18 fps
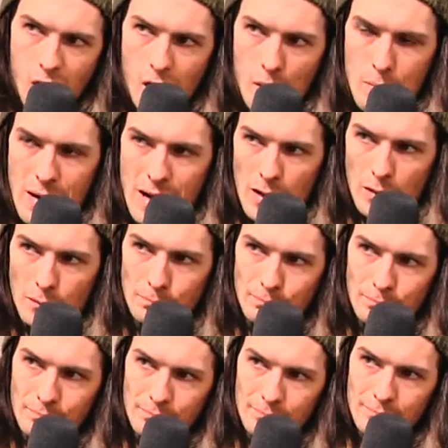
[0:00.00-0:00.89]
about
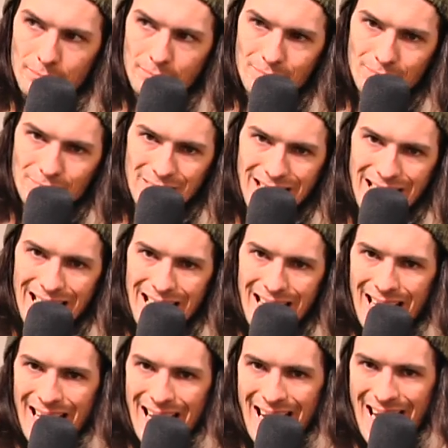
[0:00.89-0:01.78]

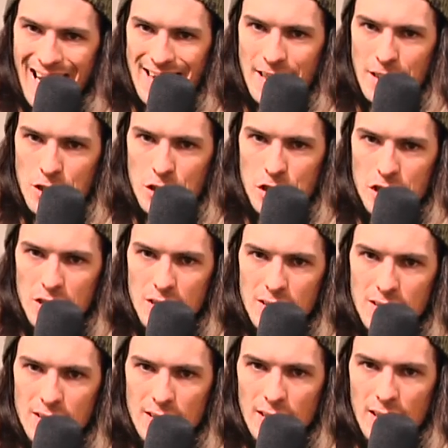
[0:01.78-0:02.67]
8
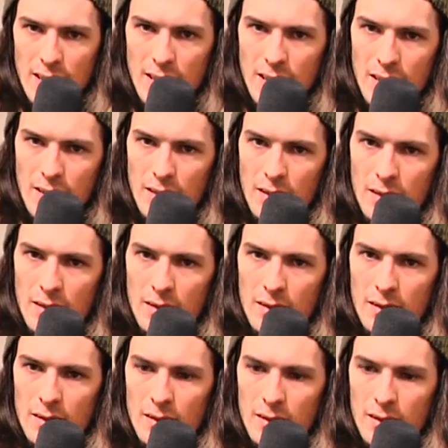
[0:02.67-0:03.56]
inches in
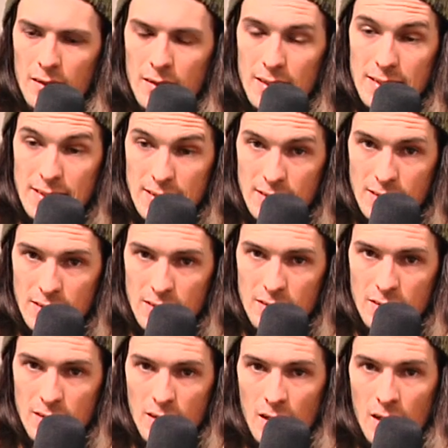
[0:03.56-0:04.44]

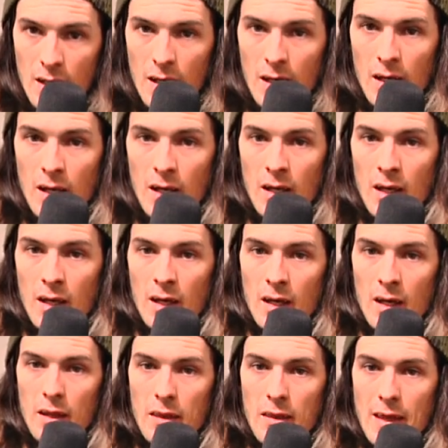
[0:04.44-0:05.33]
distance.
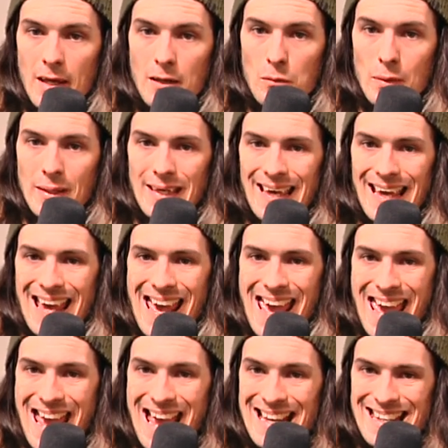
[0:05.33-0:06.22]
Then we
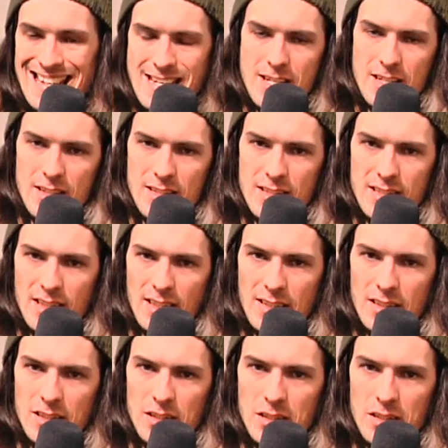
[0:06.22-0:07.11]
added
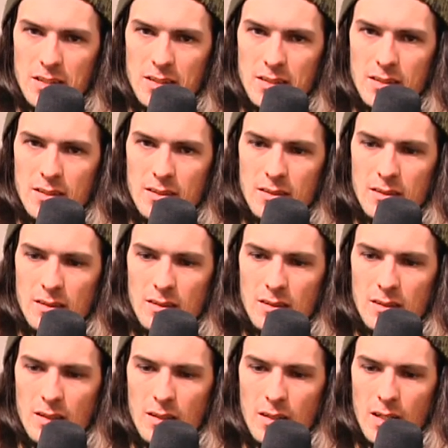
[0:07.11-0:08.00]
6 inches
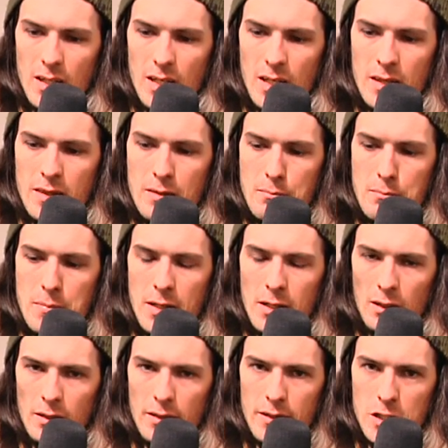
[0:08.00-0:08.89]
in the
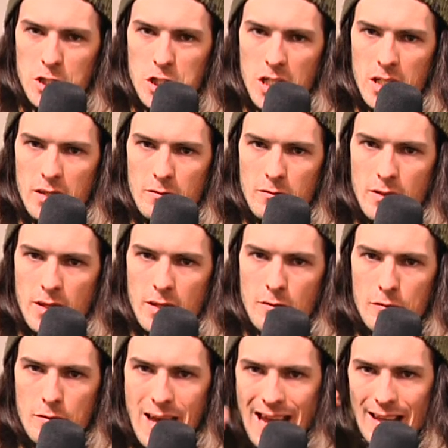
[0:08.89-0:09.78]
middle, in the
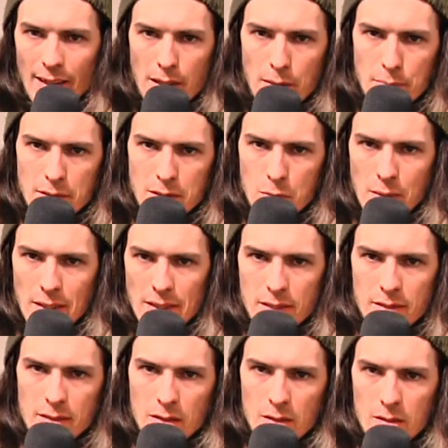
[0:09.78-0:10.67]
valley between
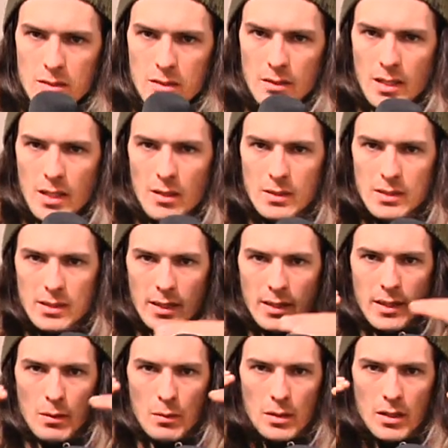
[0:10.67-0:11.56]
the two. So now it's
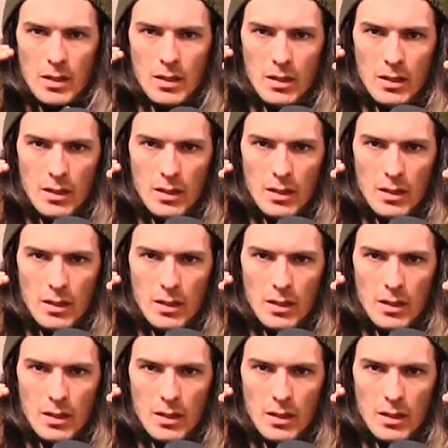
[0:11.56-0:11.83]
like they were